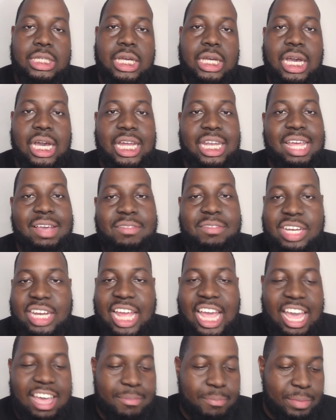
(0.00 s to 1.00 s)

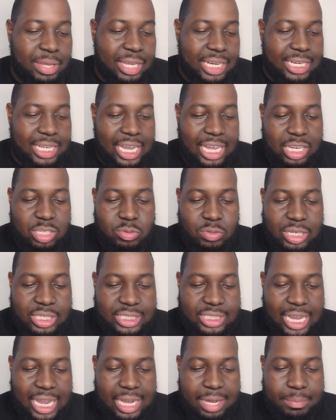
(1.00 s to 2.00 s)
$11.5 million on the
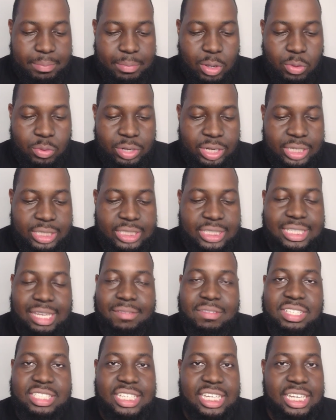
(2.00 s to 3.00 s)
signing bonus,
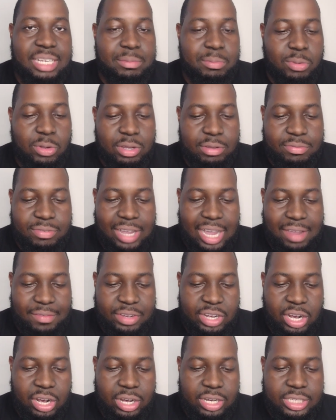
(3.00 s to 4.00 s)

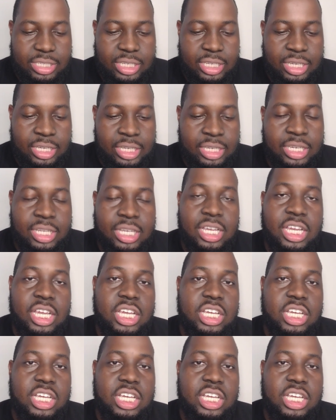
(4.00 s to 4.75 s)
$17.5 guaranteed,